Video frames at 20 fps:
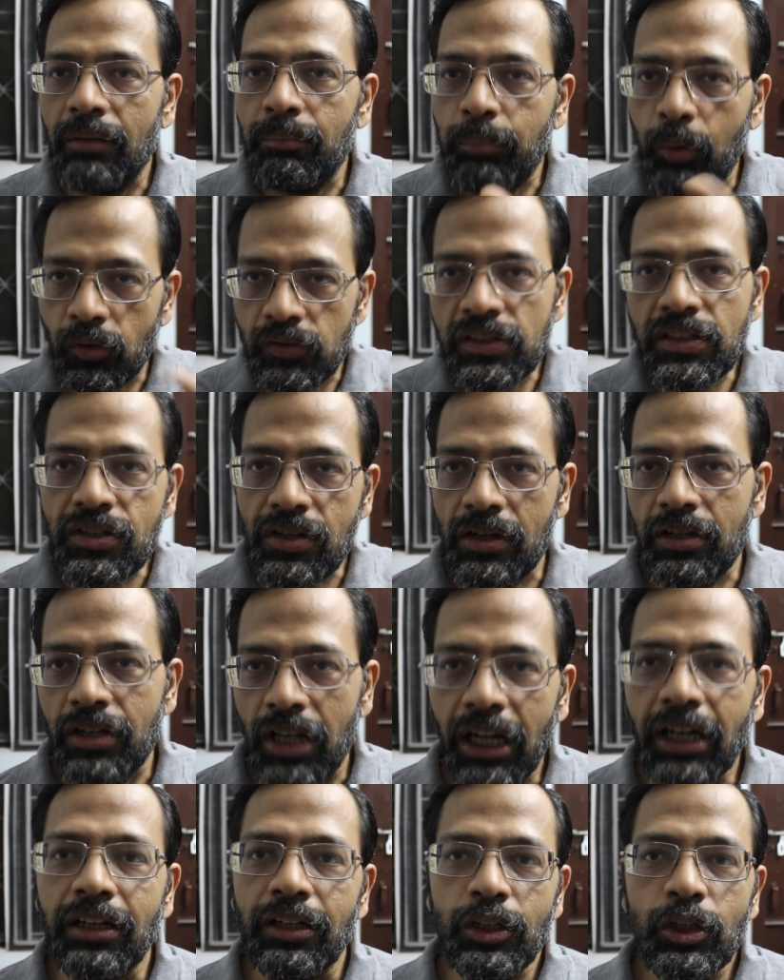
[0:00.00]
procedure
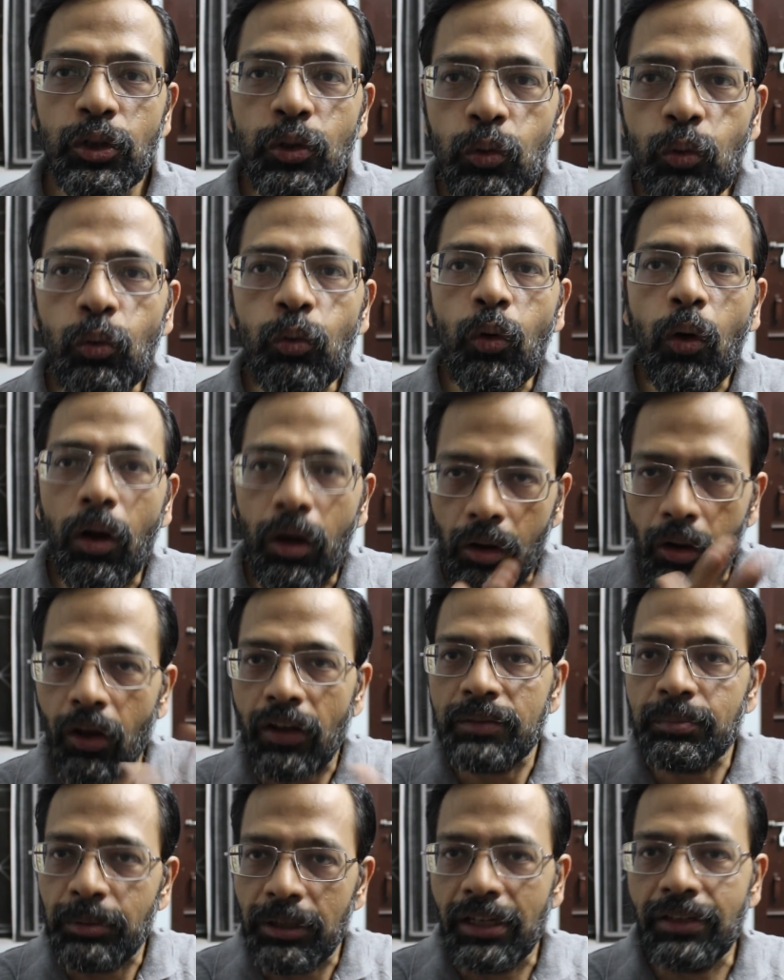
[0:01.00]
done, or
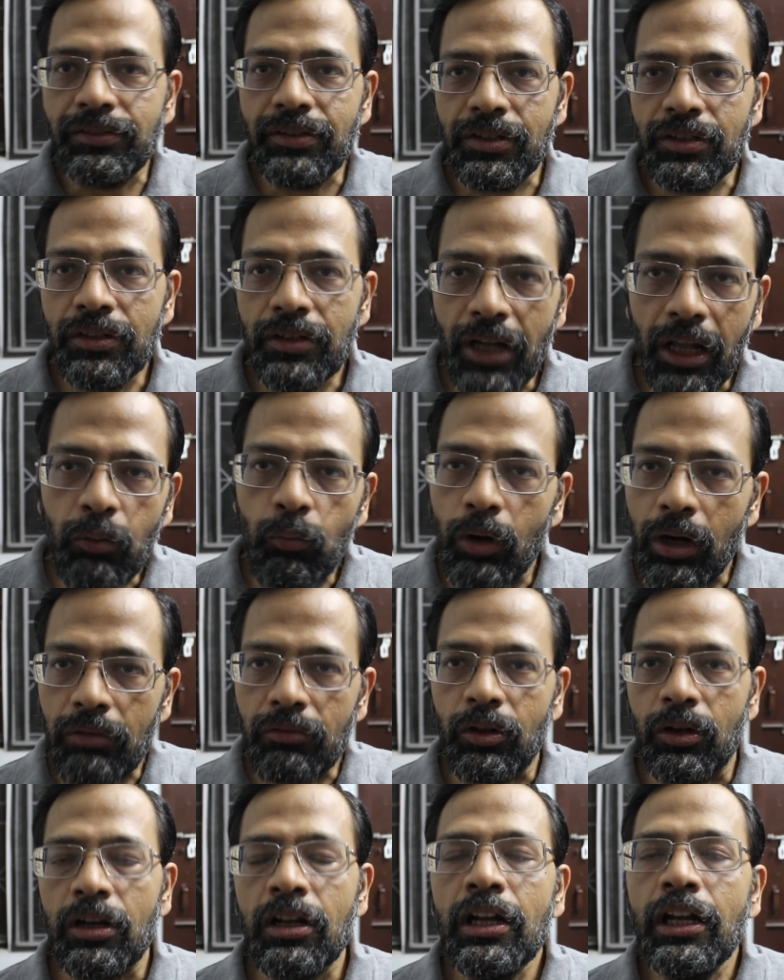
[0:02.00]
hospitalization done,
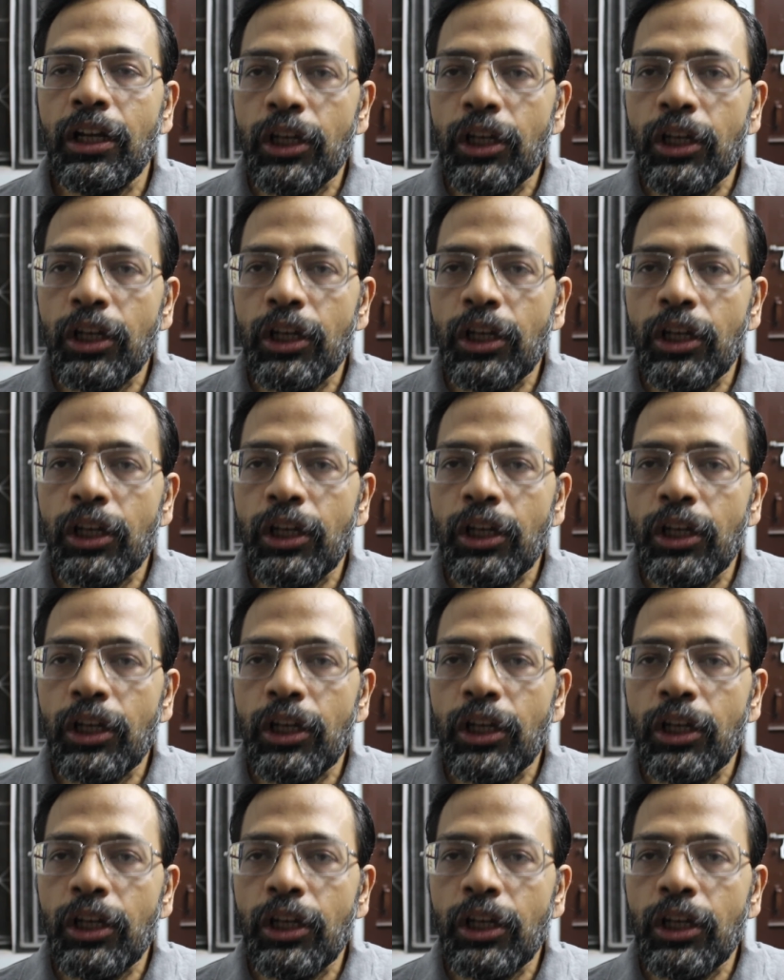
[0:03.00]
whatever.